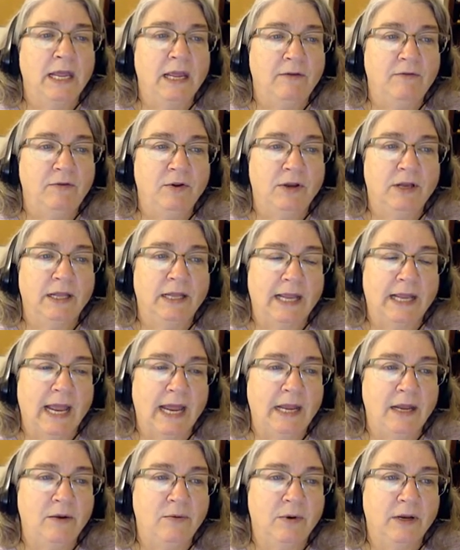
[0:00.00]
If you click
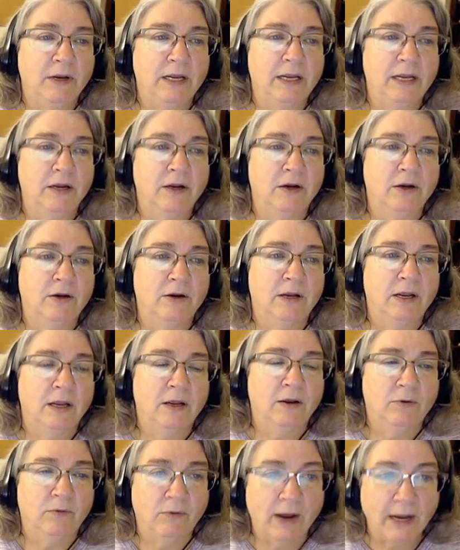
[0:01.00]
anywhere here,
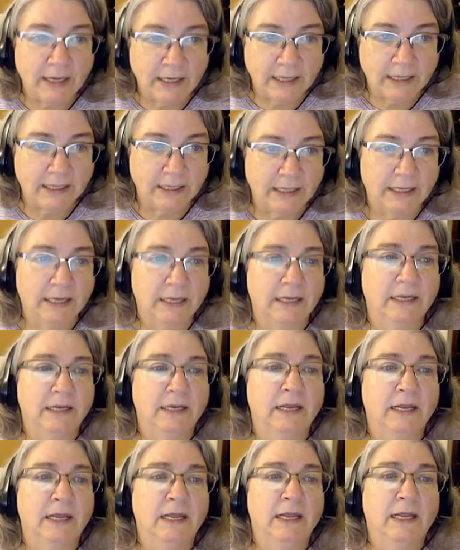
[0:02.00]
right click it,
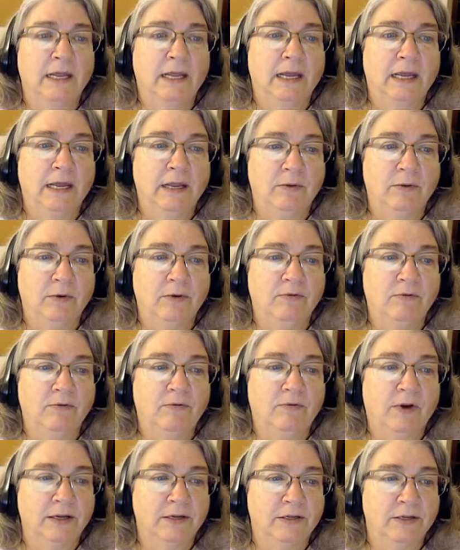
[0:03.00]
hit
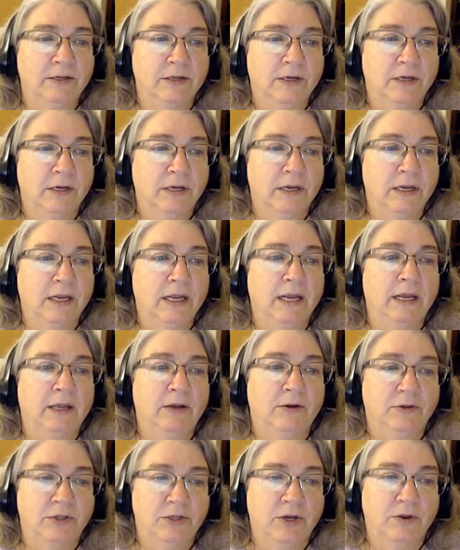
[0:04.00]
refresh,
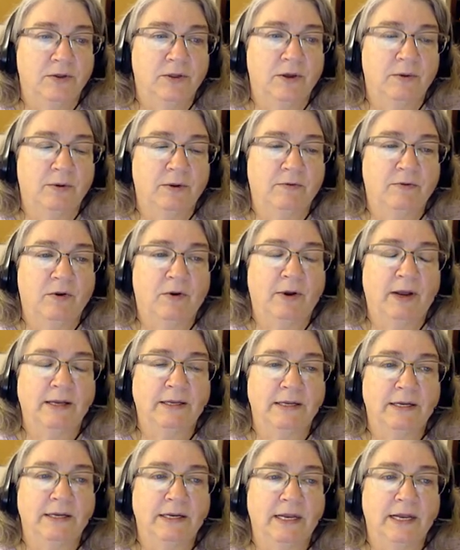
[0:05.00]
it'll show that we've
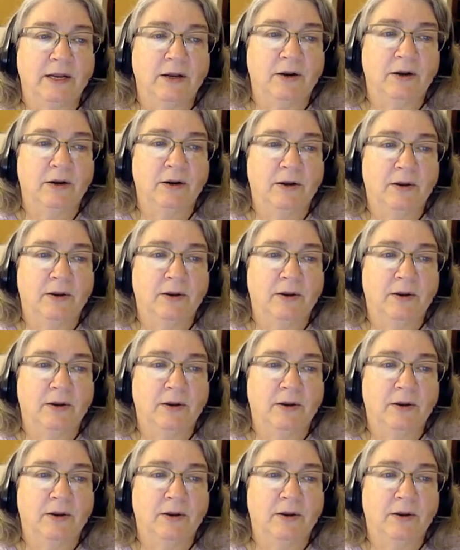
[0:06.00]
corrected it here.